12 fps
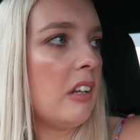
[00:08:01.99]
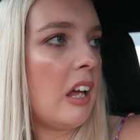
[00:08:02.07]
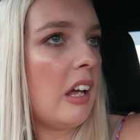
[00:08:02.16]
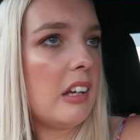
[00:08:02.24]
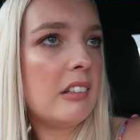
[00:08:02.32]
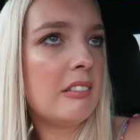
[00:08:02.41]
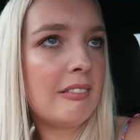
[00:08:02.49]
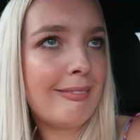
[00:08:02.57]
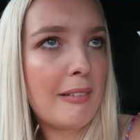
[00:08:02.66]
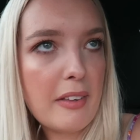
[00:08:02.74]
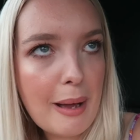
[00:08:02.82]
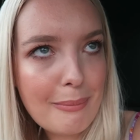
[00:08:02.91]
there.
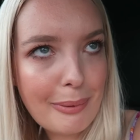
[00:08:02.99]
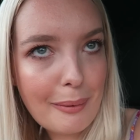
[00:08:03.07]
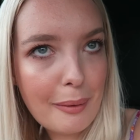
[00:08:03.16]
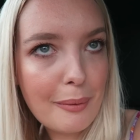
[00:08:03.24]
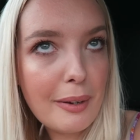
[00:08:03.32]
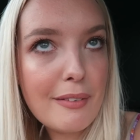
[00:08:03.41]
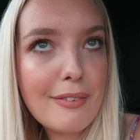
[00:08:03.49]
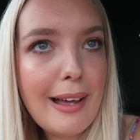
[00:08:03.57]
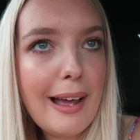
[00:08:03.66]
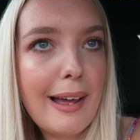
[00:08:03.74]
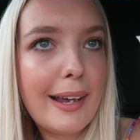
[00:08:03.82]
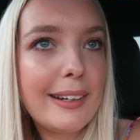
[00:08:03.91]
It's absolutely
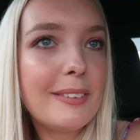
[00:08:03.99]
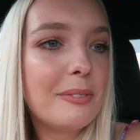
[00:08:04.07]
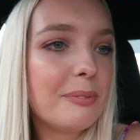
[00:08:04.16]
fine.